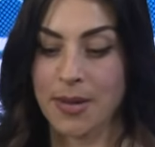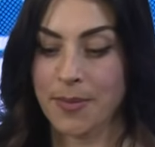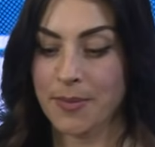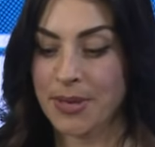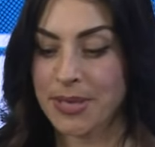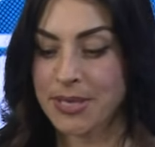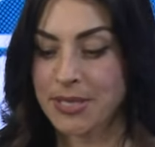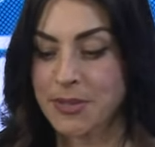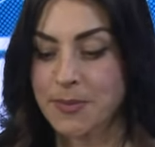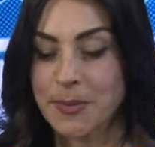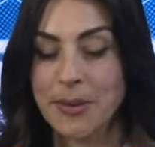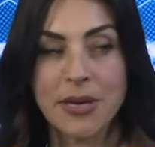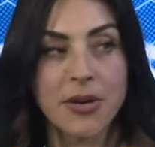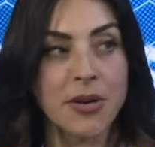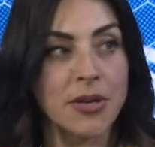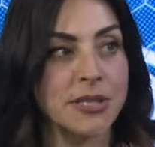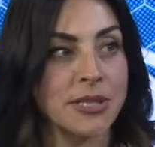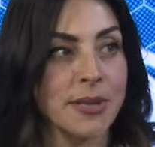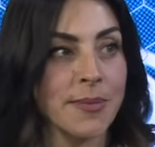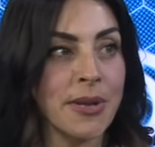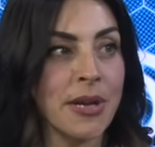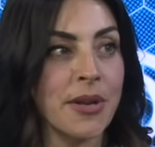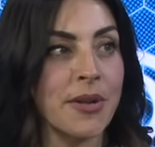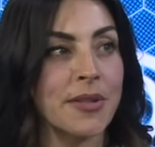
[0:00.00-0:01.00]
be a speaker at
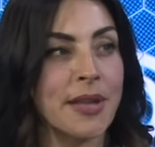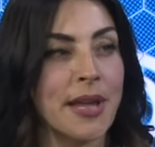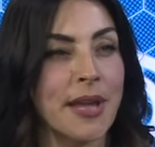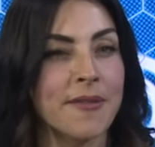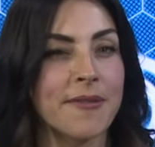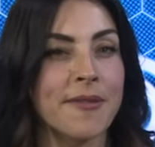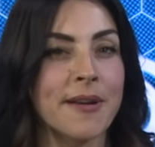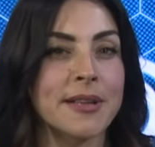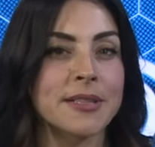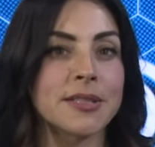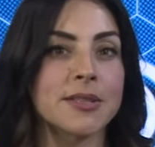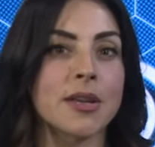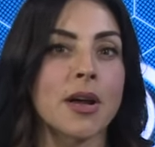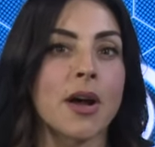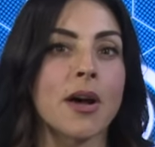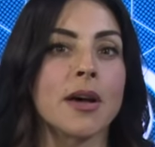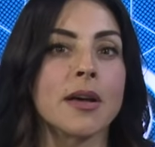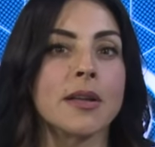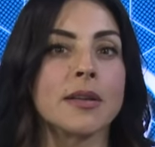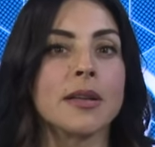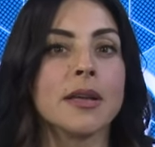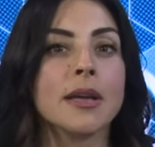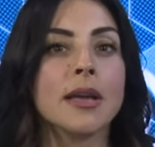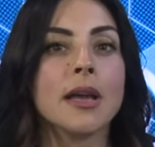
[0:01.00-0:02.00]
something called A-Fest
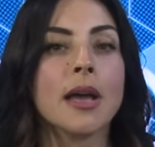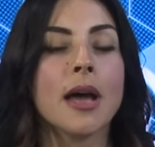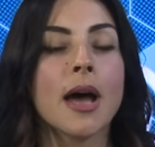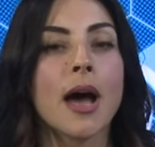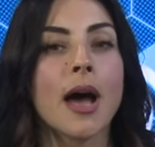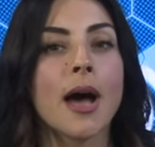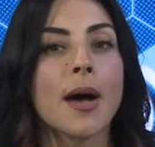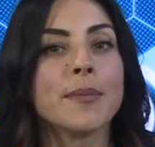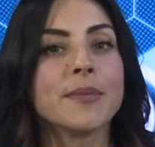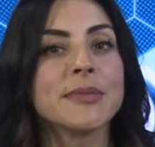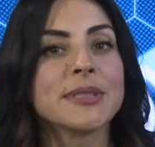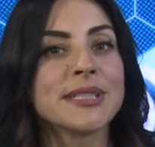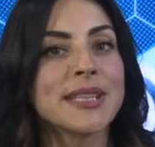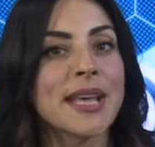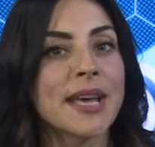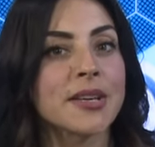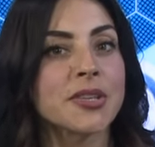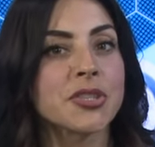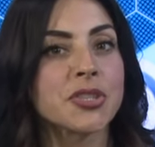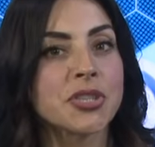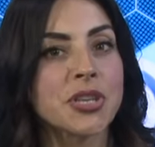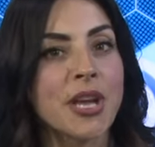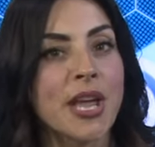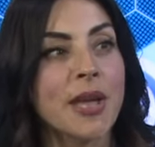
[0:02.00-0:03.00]
on
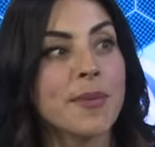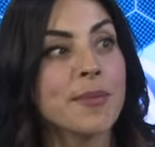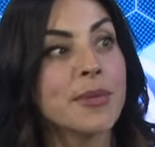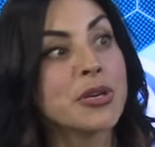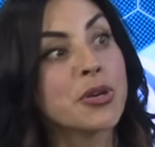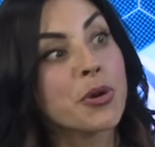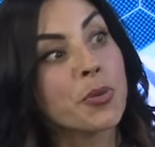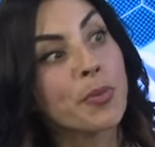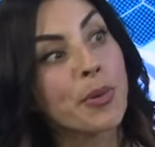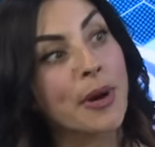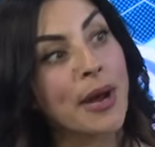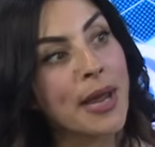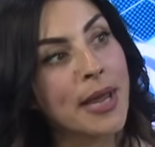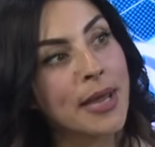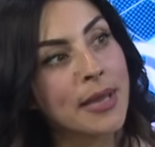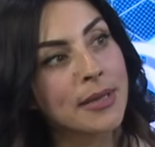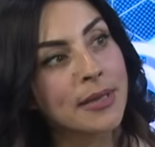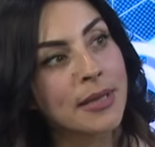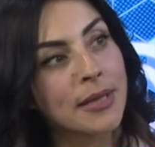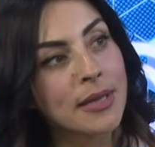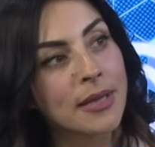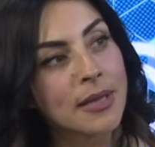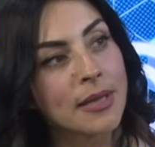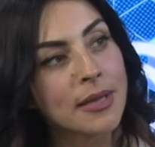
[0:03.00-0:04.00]
sex, shame, and your
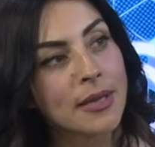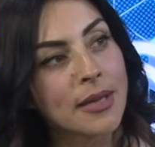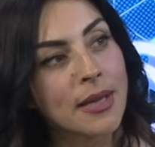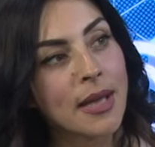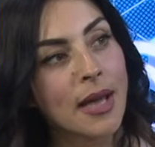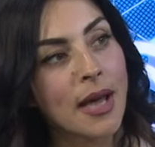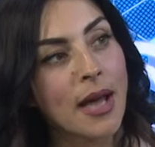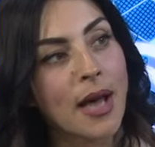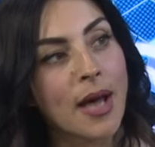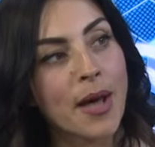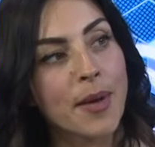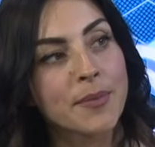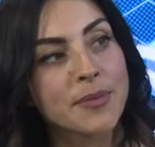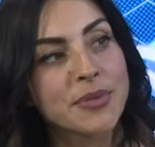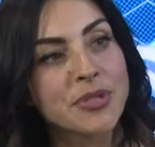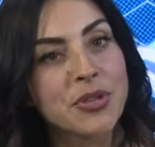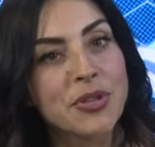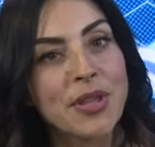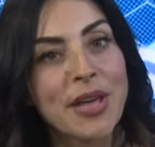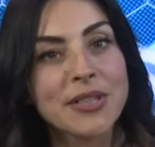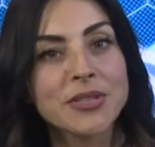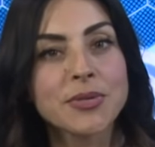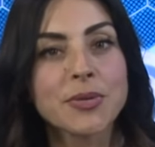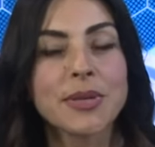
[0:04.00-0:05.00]
brain. So
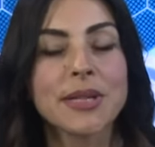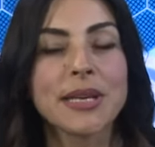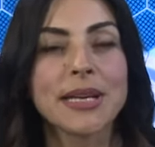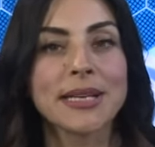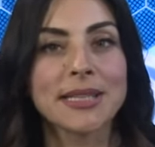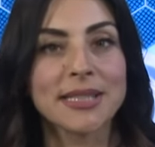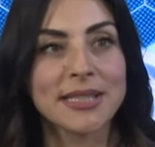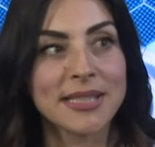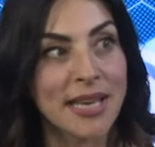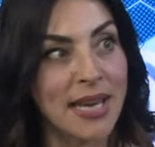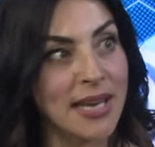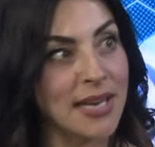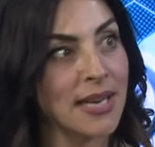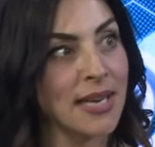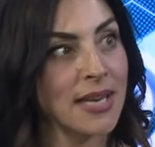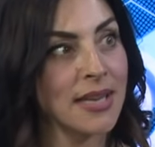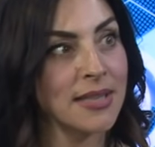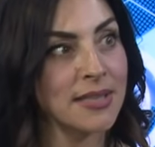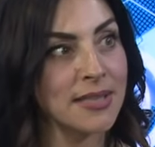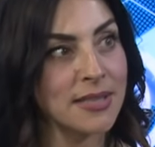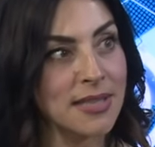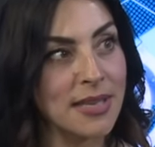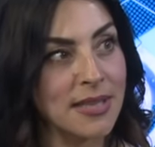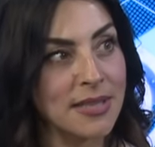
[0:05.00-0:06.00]
that's really exciting,
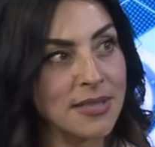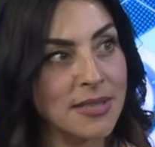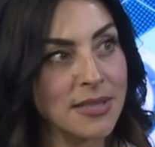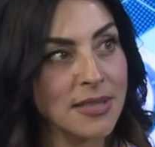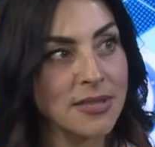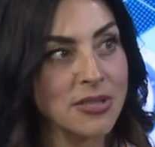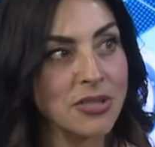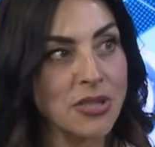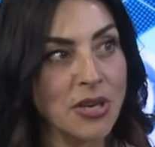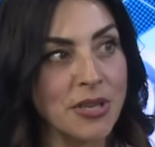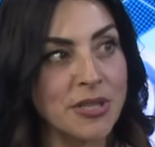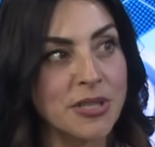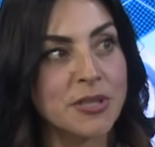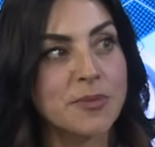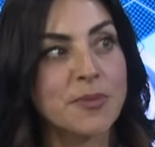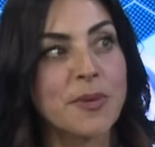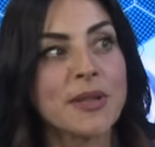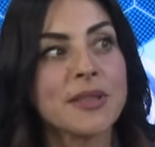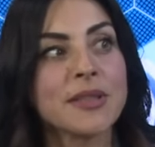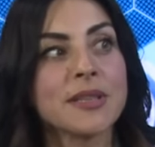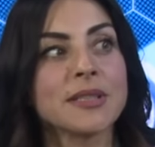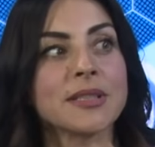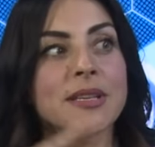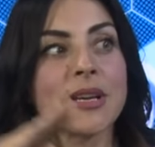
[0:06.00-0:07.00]
is starting to
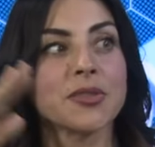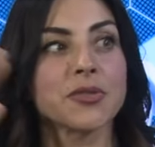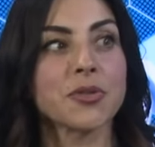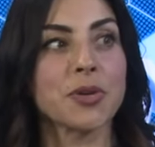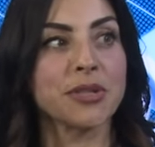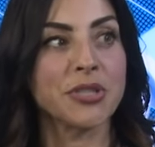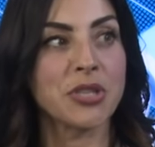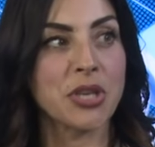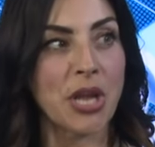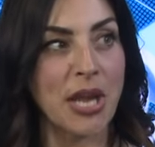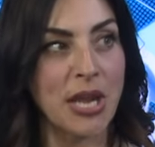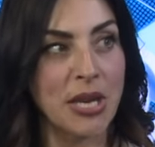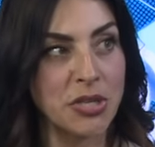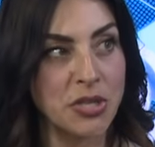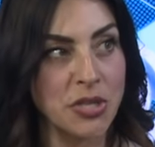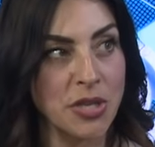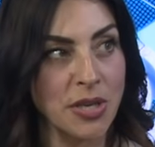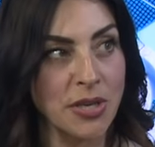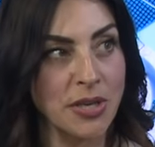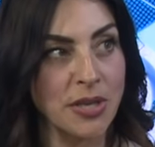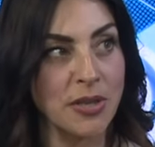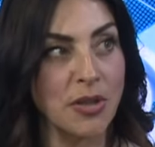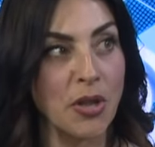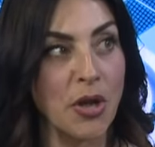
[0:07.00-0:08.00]
spread the sexual
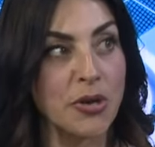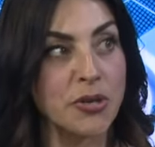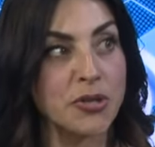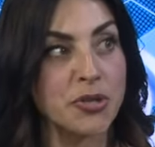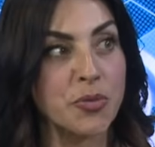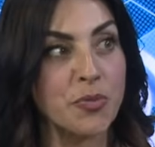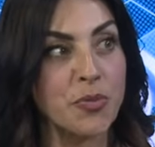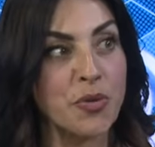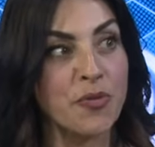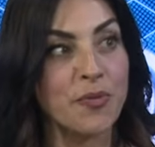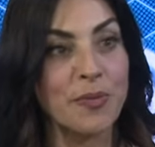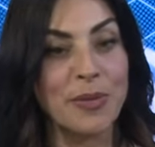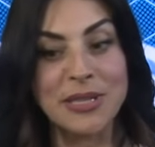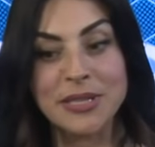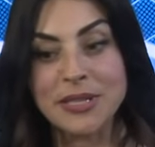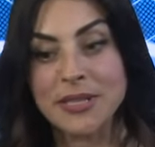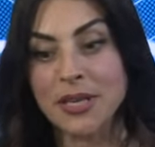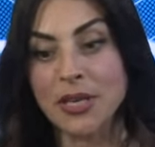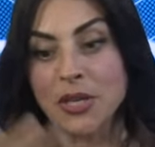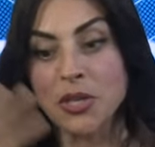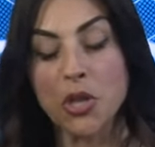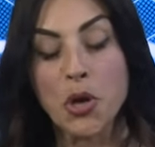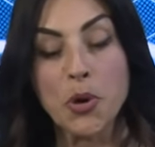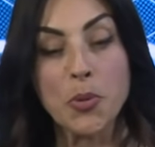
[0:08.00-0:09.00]
education in larger movements
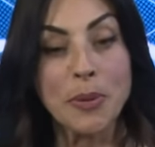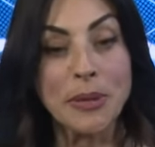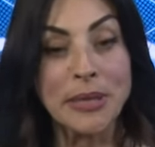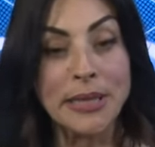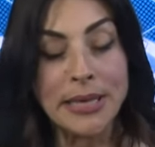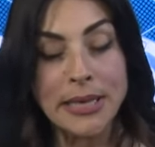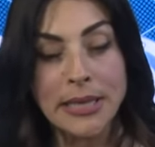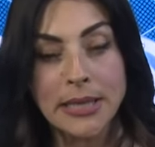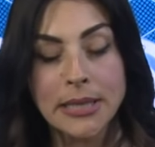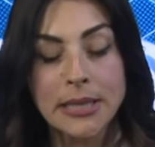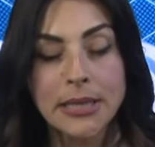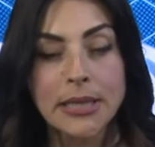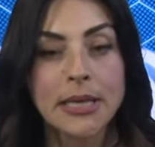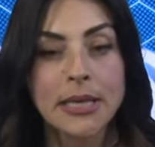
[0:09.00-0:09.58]
and globally.